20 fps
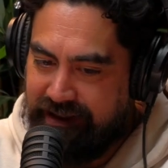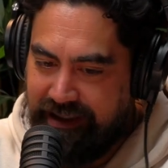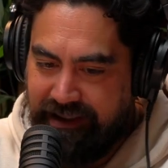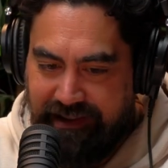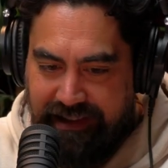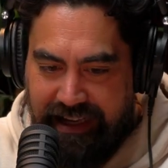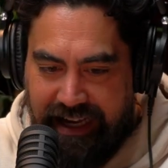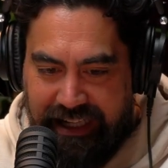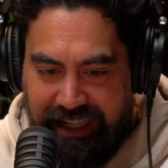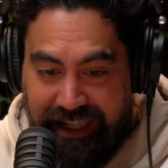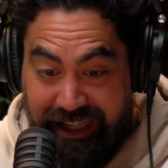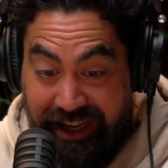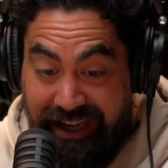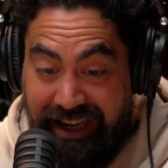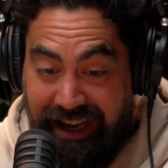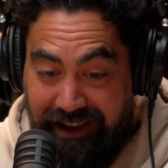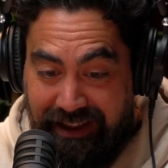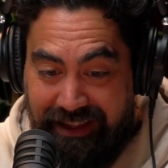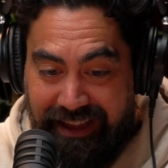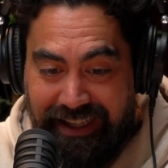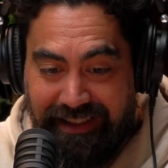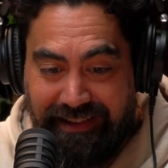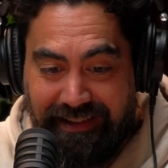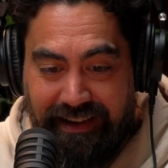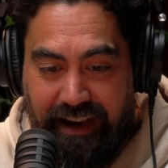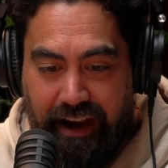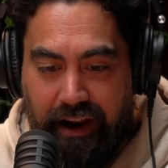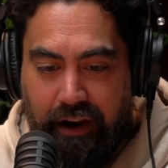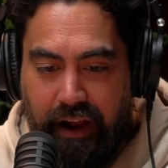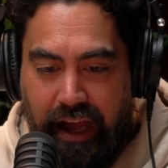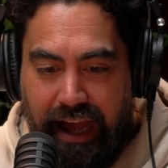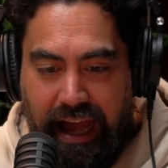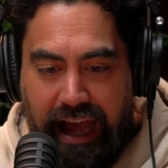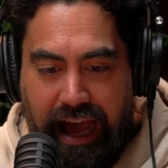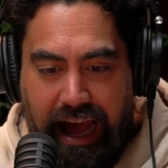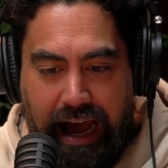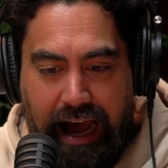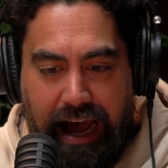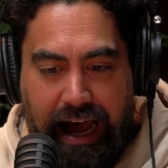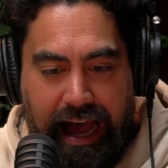exactly. I think so.
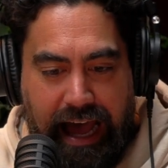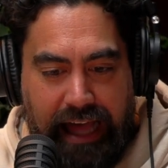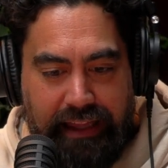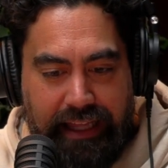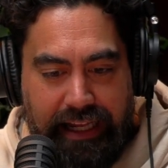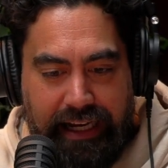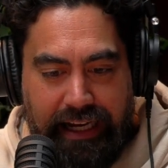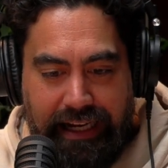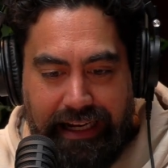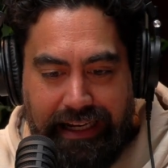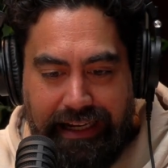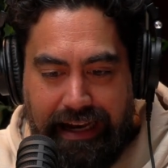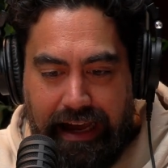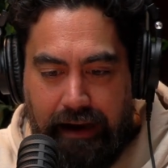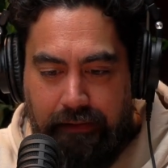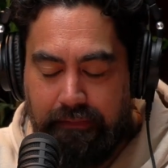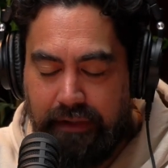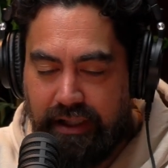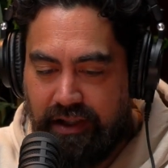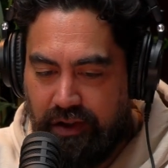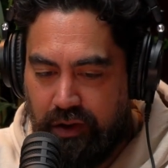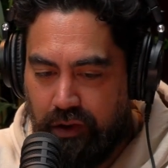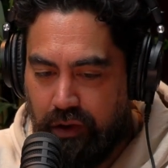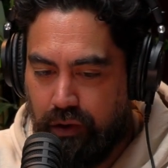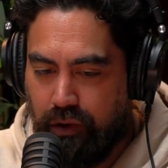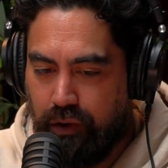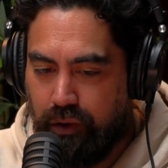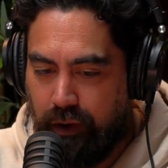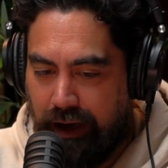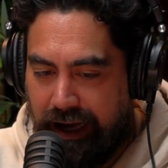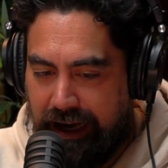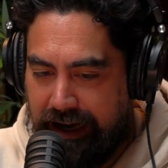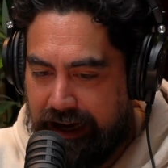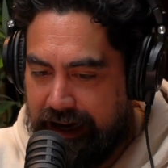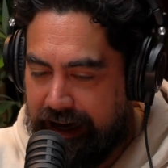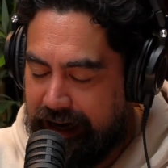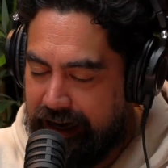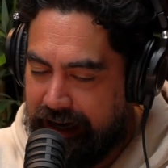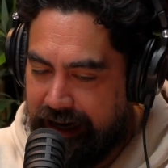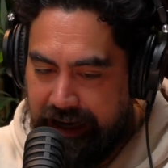And then at number 2,
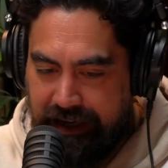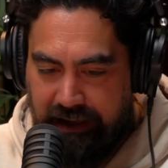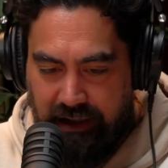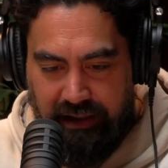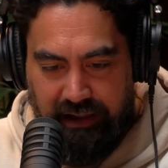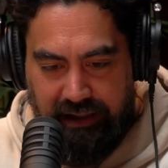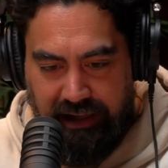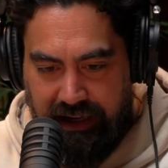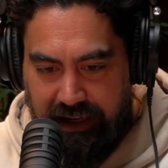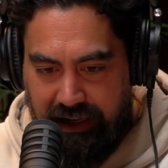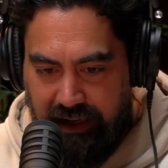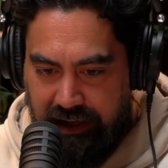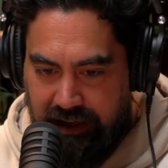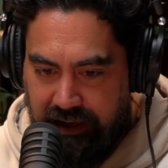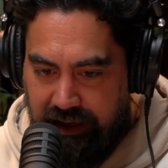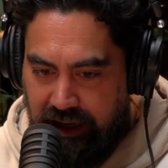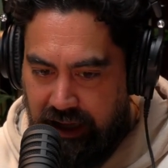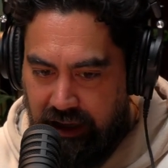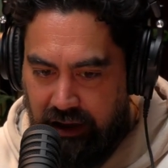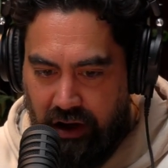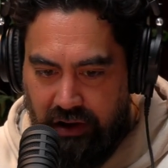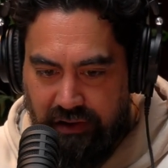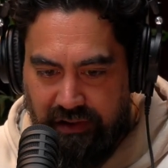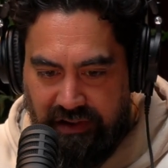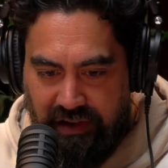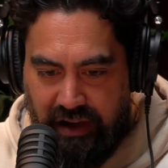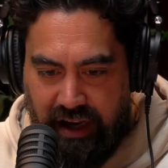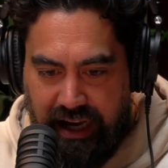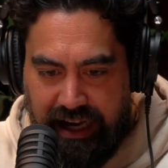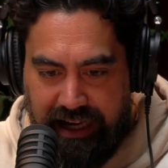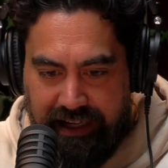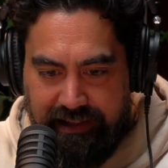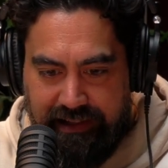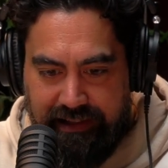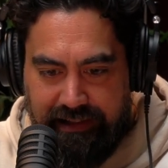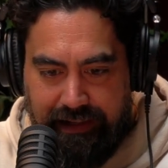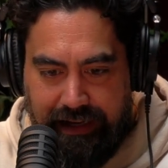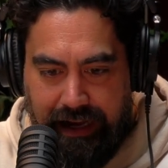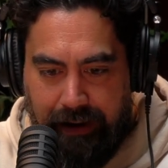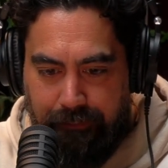and alongside
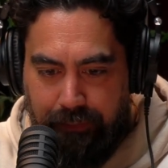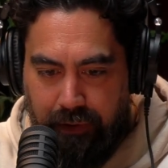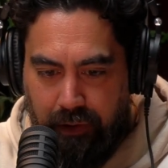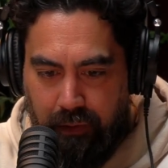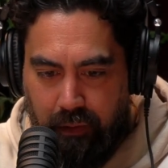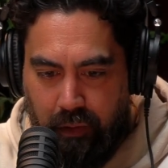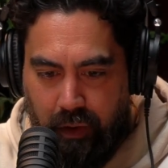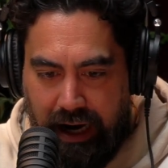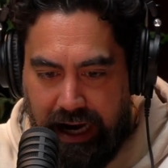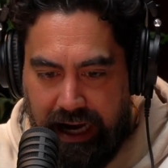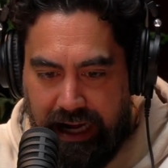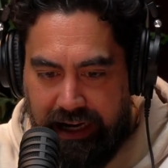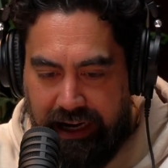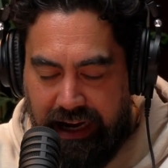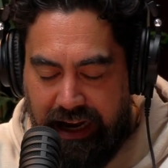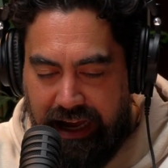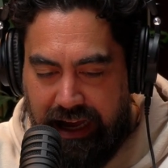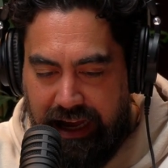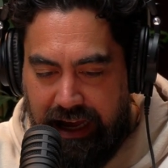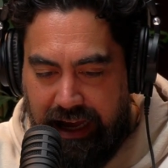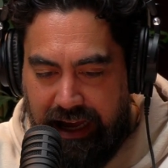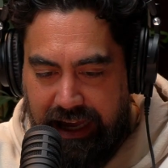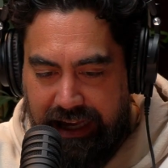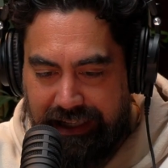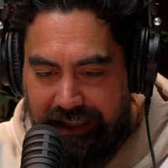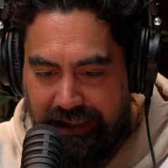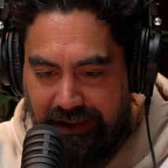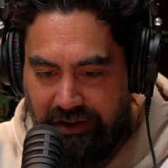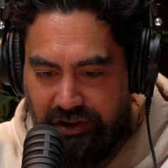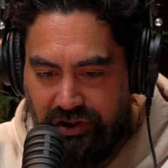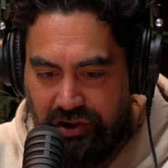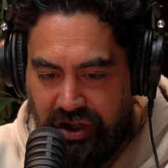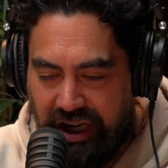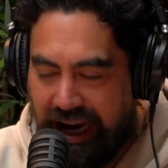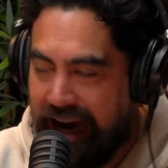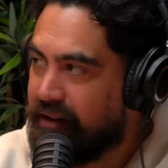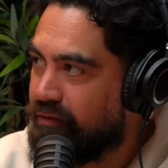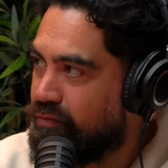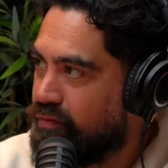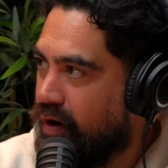number 1, it is
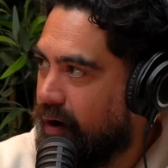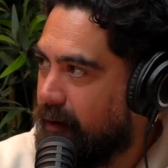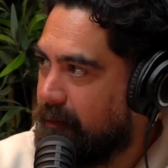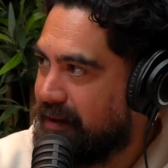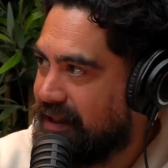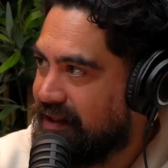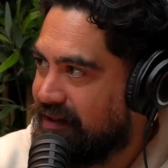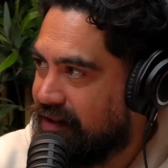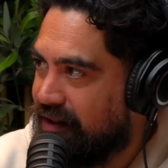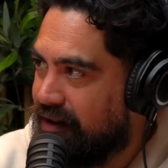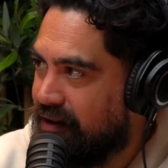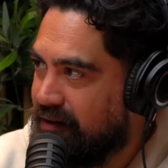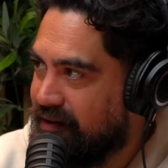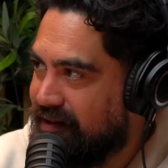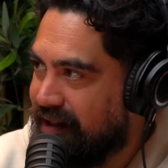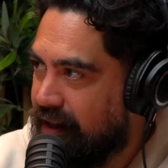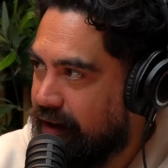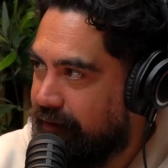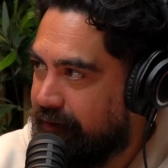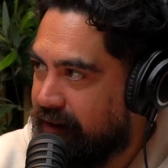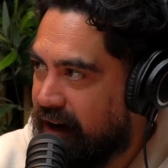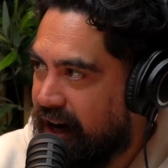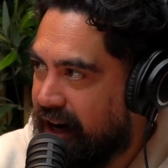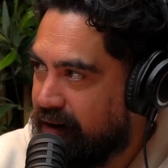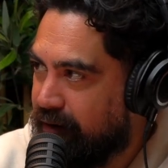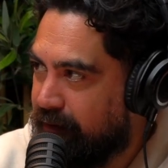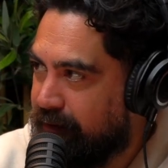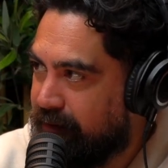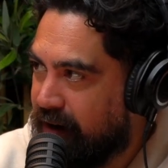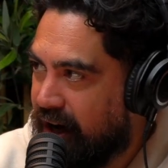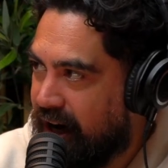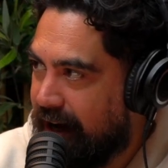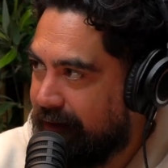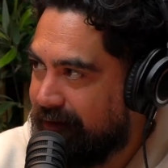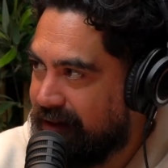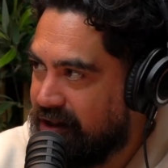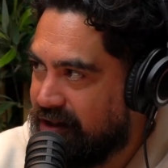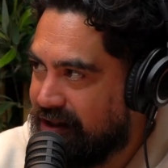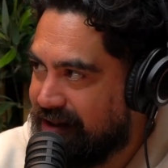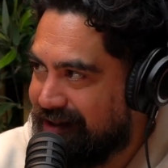Jack Robinson, who's in the final
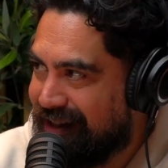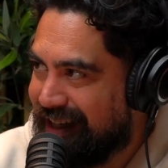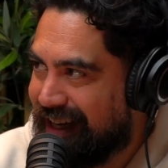5 in just a